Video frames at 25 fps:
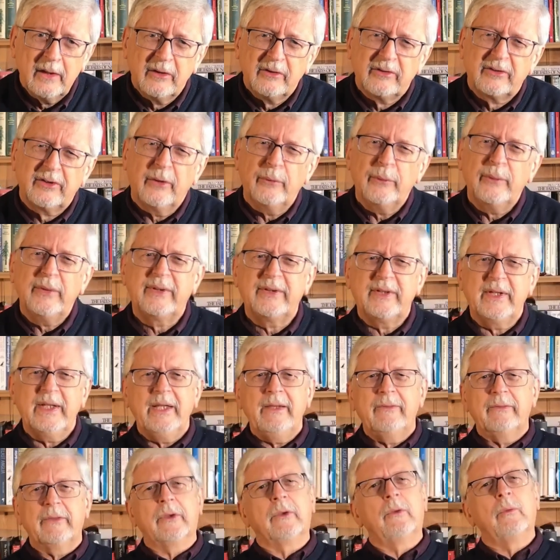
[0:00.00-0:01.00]
So we
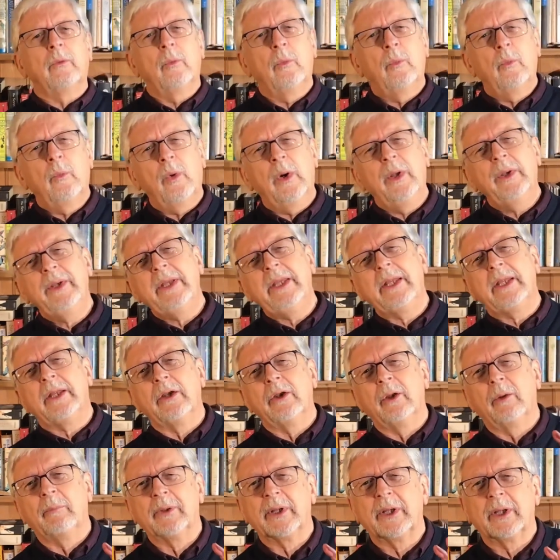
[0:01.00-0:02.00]
see that one
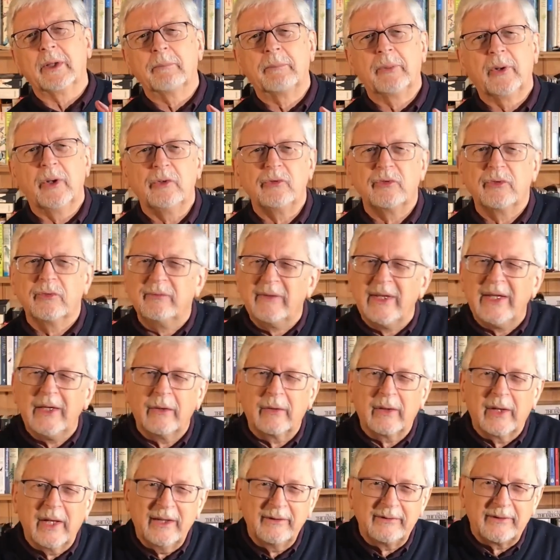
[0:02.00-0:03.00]
economic approach of
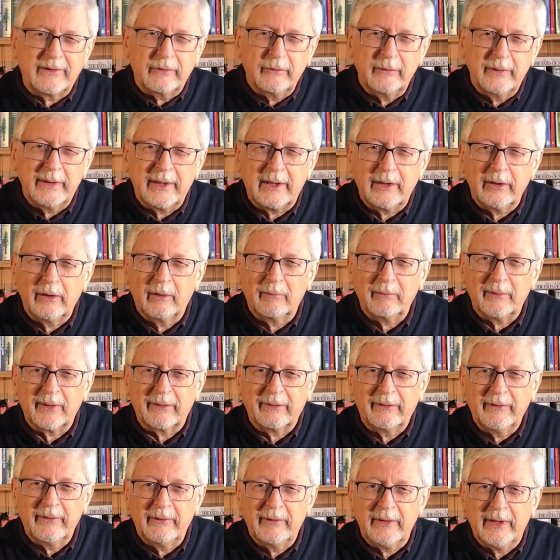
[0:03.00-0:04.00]
neoclassical economic
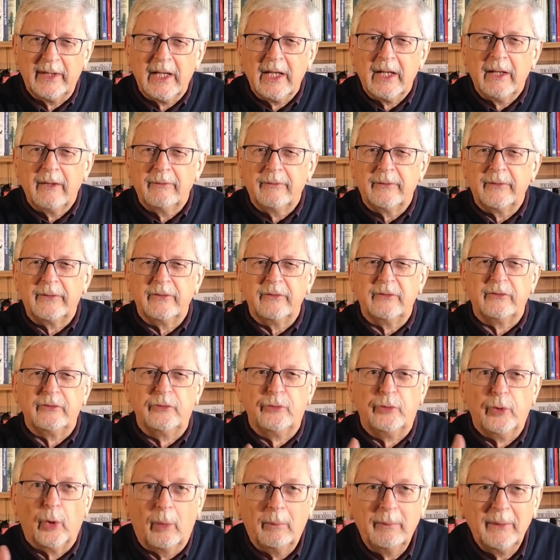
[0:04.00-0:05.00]
theory that has
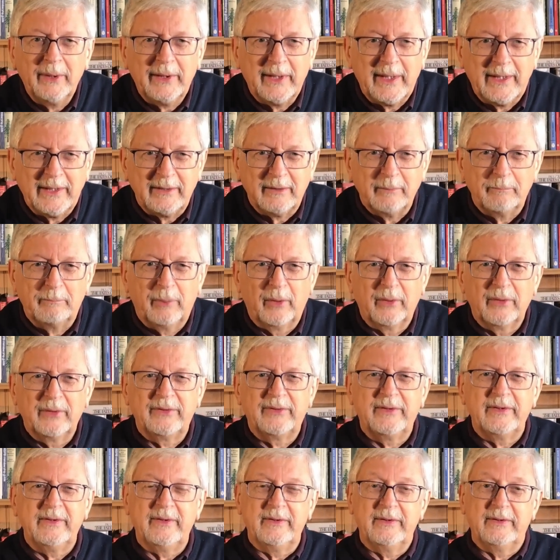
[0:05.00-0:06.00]
dominated
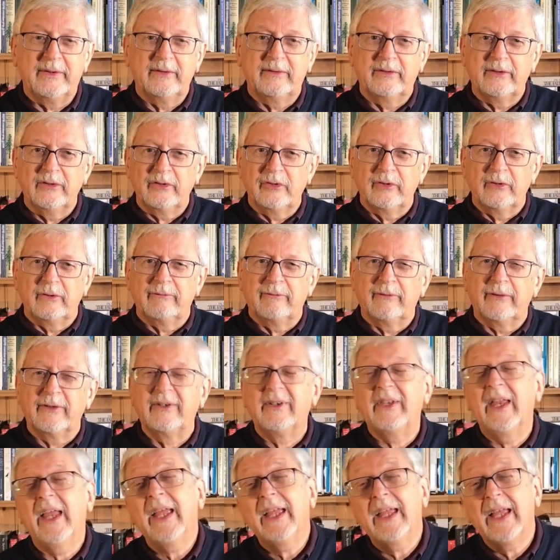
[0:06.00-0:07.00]
policy decisions for
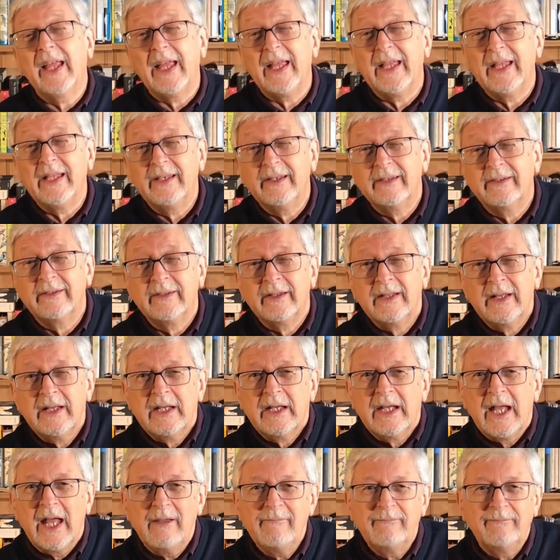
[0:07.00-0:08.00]
decades
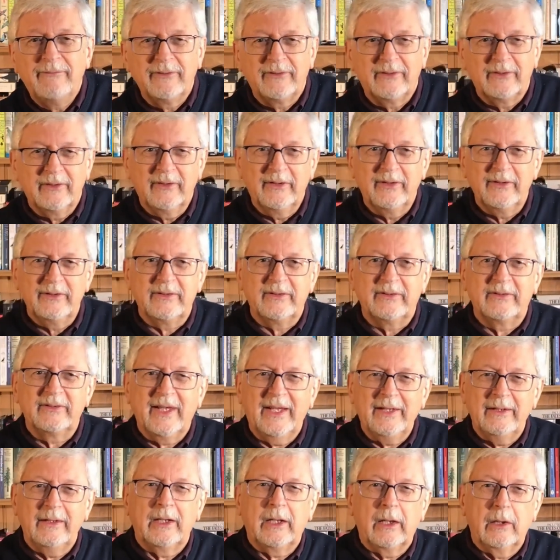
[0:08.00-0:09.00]
emphasizes
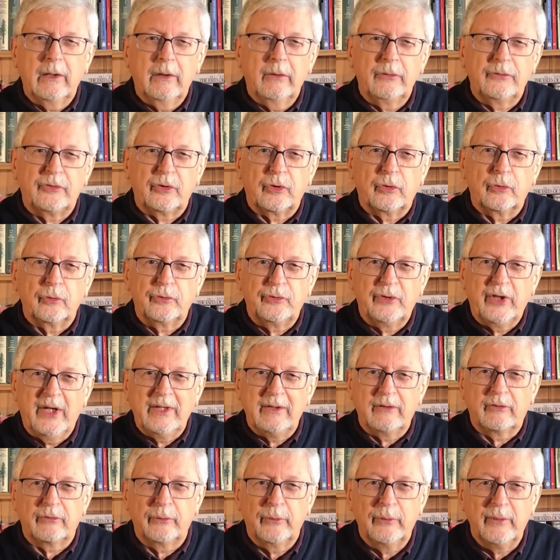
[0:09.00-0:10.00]
technological
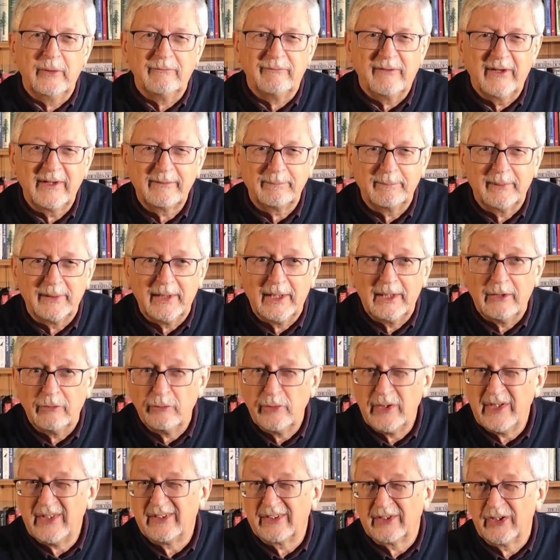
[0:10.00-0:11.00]
change through investment in
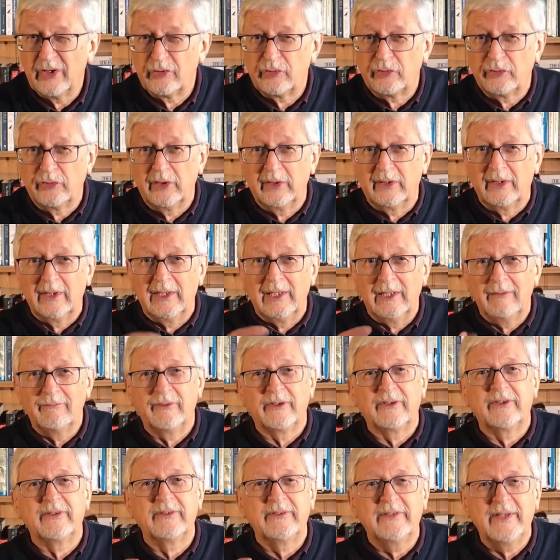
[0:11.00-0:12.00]
research to deliver
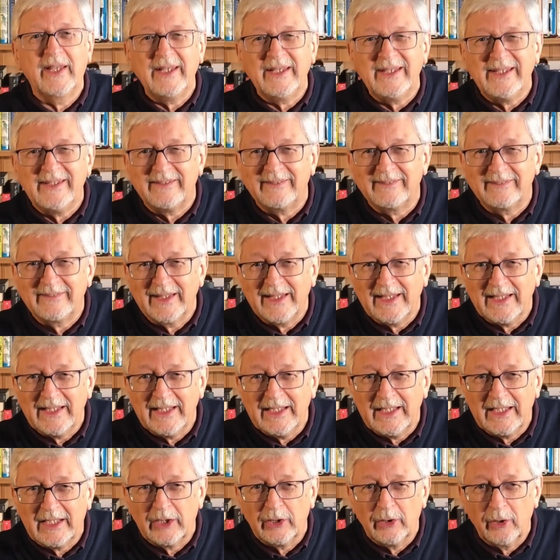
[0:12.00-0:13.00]
steady state
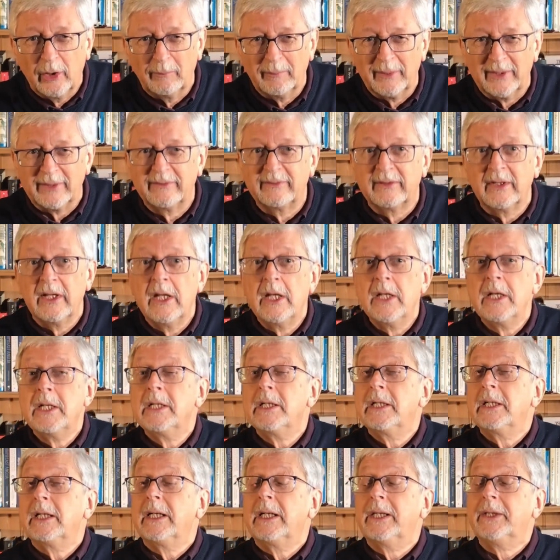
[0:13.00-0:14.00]
economics,
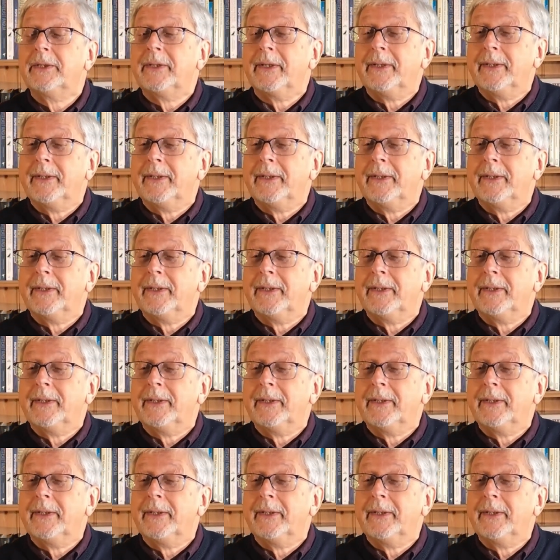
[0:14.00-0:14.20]
and